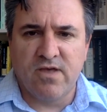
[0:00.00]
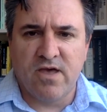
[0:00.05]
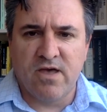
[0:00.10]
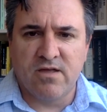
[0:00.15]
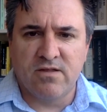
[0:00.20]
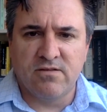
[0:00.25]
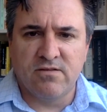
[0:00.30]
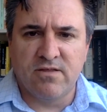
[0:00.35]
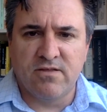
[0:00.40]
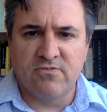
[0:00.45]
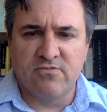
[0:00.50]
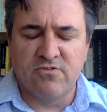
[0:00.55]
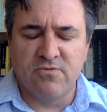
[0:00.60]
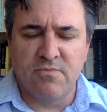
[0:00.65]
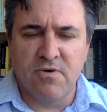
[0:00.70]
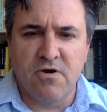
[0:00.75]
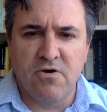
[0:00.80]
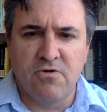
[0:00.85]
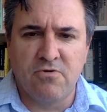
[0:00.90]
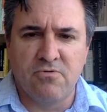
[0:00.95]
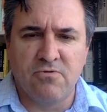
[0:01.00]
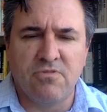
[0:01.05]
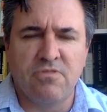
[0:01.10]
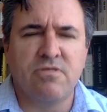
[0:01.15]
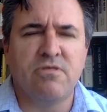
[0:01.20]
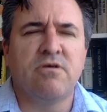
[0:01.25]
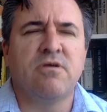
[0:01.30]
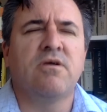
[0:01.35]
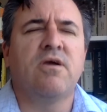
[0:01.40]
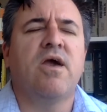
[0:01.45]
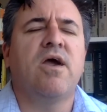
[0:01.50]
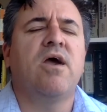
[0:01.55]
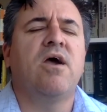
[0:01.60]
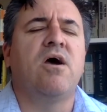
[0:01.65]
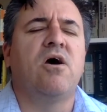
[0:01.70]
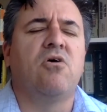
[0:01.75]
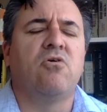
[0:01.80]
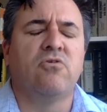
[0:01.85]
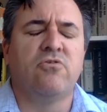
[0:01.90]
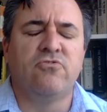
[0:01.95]
at Desdemona and think,
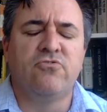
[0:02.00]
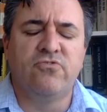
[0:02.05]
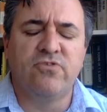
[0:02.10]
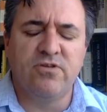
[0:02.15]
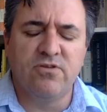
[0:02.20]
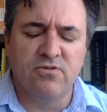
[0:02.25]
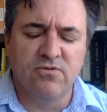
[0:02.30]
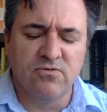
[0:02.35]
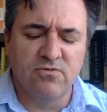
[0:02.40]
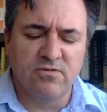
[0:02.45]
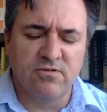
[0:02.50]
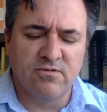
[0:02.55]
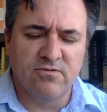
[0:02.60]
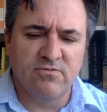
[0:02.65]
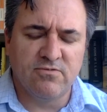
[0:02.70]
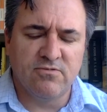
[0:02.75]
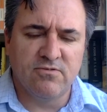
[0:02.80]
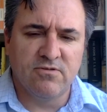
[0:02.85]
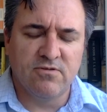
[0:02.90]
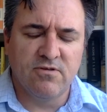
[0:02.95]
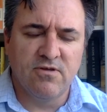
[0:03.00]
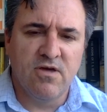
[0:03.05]
how could she do this?